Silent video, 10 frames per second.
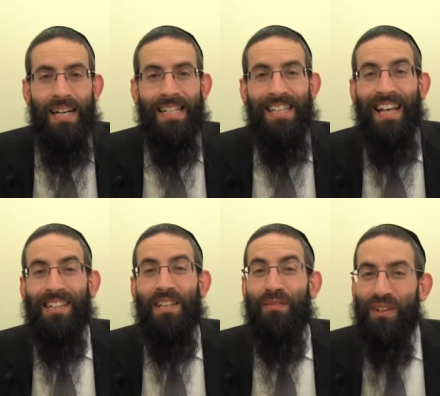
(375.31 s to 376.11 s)

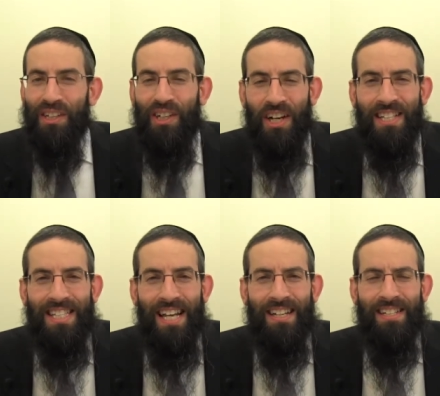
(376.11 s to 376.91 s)
Incidentally, the Vilna Gaon
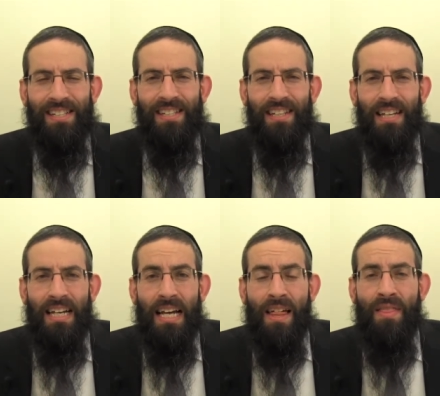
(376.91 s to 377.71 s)
says
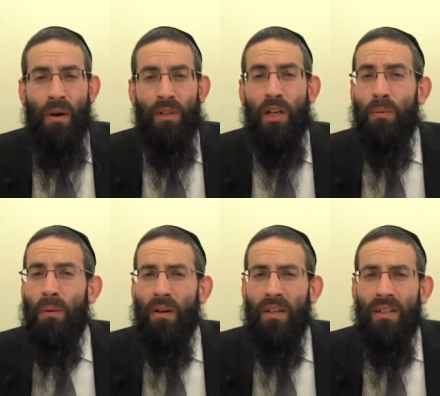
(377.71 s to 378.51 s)
that when the
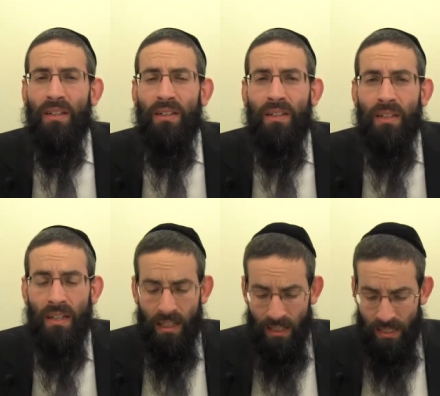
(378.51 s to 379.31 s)
Gemara
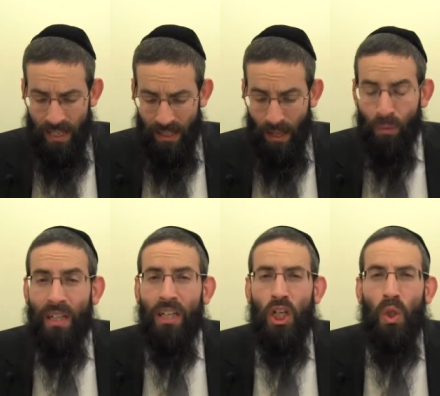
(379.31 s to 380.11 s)
said that we
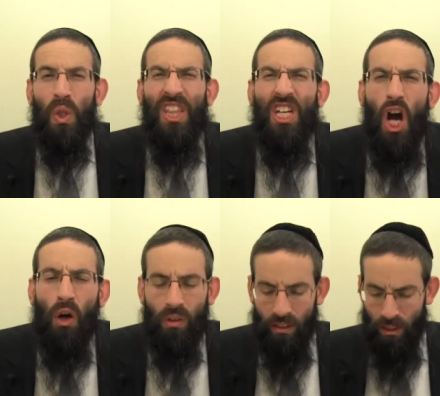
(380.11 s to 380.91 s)
can include the
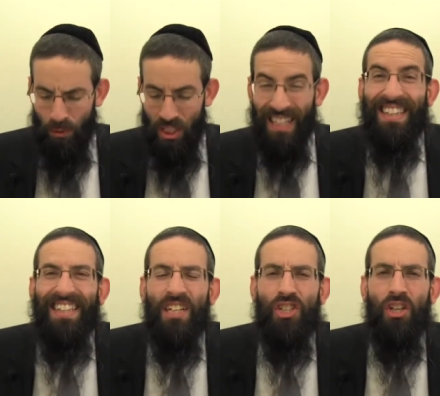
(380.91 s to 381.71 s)
Arayin, the Gemara said
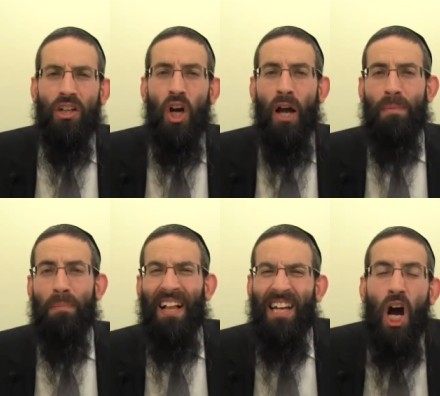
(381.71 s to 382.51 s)
Tisha, nine
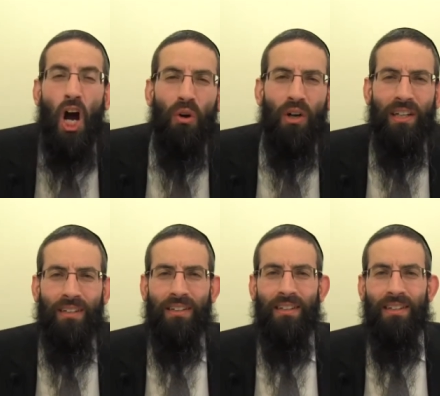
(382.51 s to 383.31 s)
people, and an
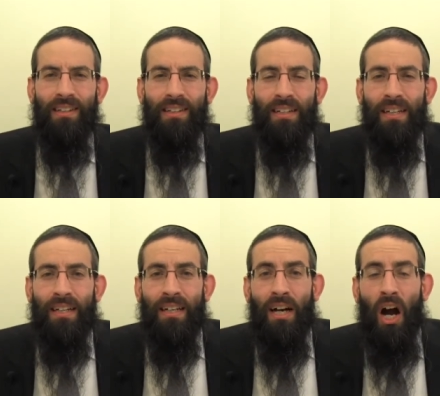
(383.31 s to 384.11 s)
Arayin
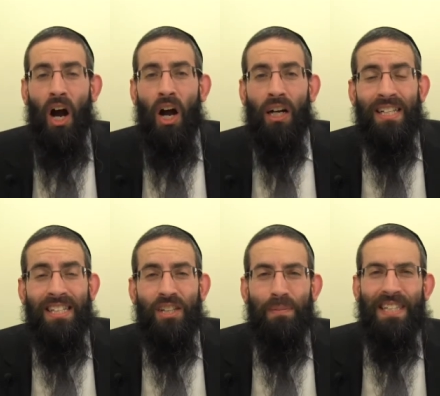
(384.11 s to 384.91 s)
are
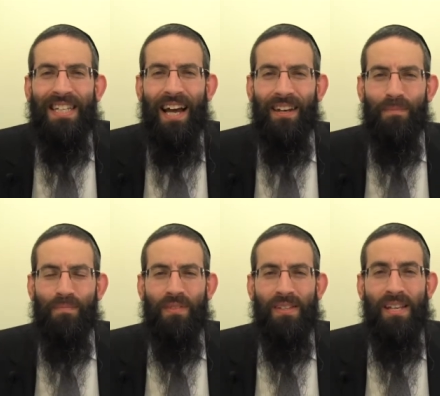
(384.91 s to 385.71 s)
considered to be
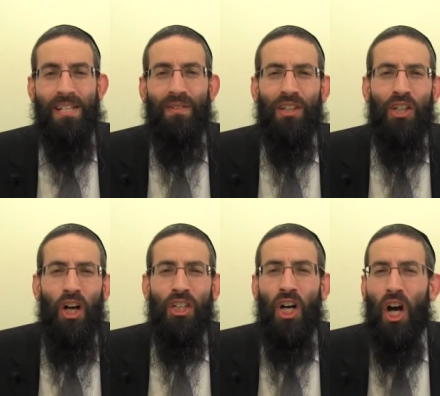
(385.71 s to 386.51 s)
ten. Says the Vilna
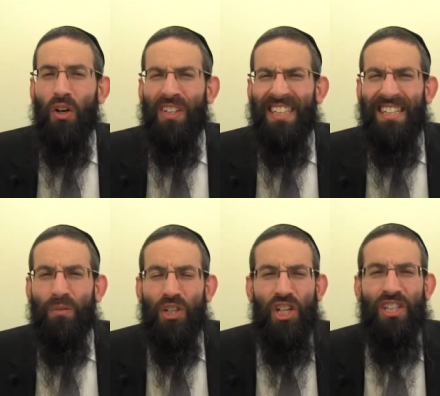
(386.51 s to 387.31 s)
Gaon, Arayin is a
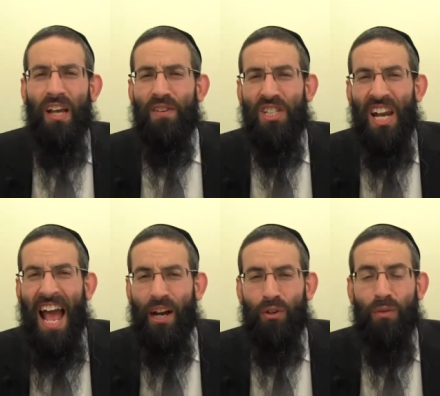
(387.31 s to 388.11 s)
Rosh Tevis, an
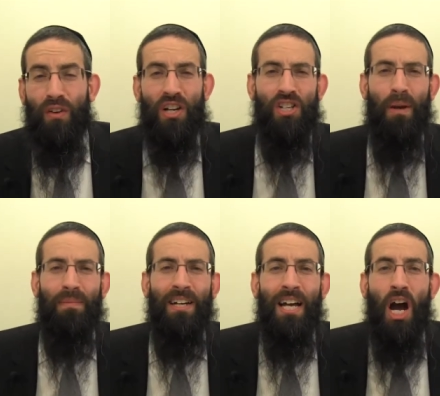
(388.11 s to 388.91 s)
acronym for Hashem.